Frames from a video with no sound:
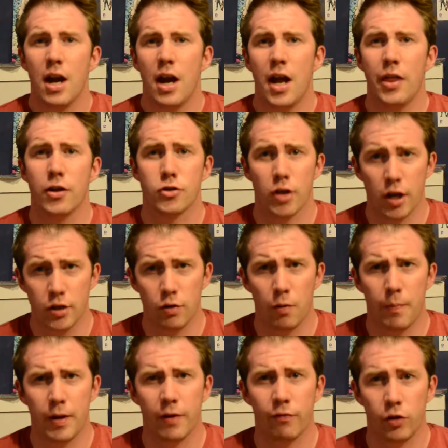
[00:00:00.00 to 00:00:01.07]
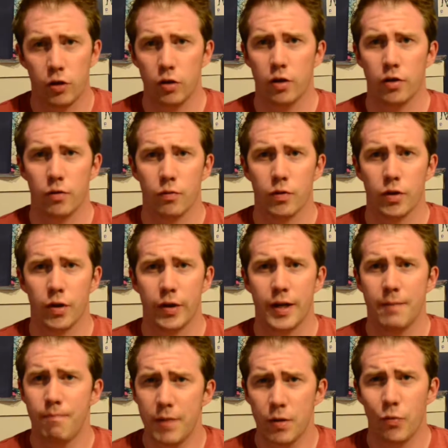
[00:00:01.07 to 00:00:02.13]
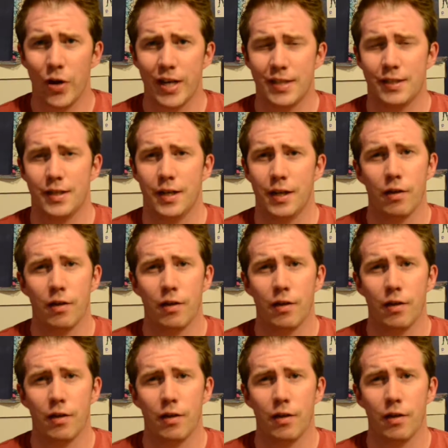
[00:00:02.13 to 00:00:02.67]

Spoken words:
and they're trying to do a bit of good in the world in Midway City.